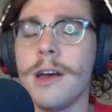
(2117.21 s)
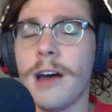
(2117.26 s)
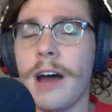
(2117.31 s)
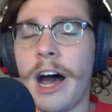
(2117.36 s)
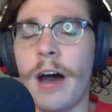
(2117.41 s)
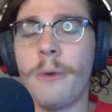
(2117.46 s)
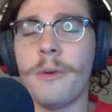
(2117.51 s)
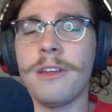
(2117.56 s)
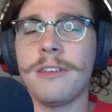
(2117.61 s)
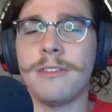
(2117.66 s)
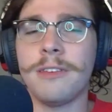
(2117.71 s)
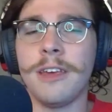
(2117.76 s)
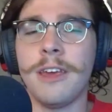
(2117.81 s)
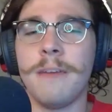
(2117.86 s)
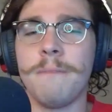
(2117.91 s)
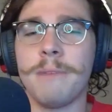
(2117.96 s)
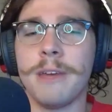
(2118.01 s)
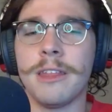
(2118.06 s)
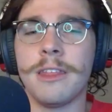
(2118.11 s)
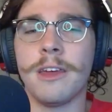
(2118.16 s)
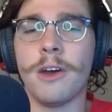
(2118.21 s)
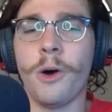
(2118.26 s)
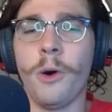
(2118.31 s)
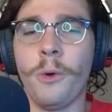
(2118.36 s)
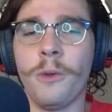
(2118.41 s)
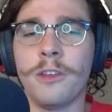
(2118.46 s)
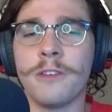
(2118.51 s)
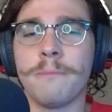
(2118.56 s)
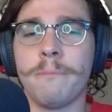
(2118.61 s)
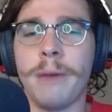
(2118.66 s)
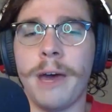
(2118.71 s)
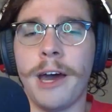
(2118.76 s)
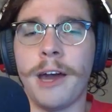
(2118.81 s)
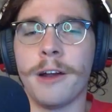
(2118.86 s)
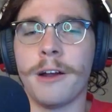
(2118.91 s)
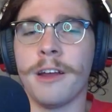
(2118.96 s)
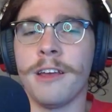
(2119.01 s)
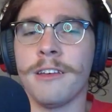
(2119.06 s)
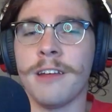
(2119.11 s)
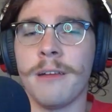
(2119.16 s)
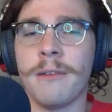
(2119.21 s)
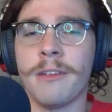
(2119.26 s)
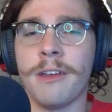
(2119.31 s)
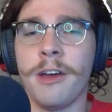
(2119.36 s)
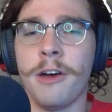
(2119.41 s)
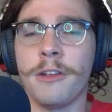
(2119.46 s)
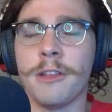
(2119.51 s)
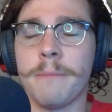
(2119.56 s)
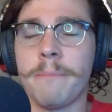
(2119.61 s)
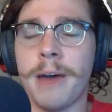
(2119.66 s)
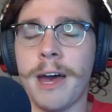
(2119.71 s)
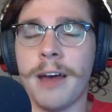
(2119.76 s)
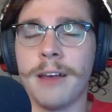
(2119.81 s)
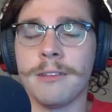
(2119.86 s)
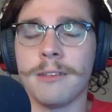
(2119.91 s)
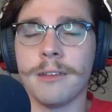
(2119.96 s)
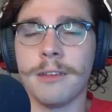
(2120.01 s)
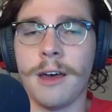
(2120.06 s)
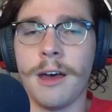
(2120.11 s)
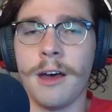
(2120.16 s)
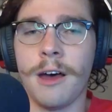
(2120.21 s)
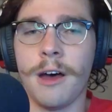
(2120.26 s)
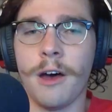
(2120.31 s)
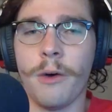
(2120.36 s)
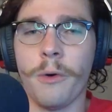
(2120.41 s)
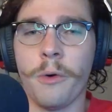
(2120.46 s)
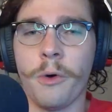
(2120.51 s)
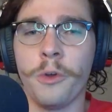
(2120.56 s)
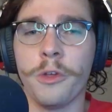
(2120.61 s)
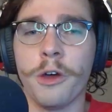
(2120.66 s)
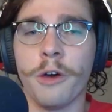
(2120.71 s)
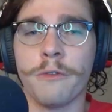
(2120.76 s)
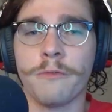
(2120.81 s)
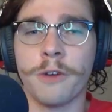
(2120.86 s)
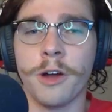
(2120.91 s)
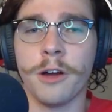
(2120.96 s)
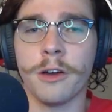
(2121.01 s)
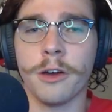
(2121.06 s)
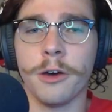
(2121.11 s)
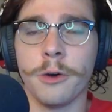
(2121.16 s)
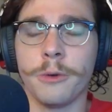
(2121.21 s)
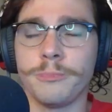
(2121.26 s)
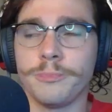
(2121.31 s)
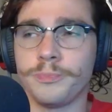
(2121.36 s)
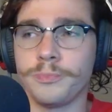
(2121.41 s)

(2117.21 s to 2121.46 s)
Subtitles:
I want to see him be the oldest batter. He'll have to pass Julio Franco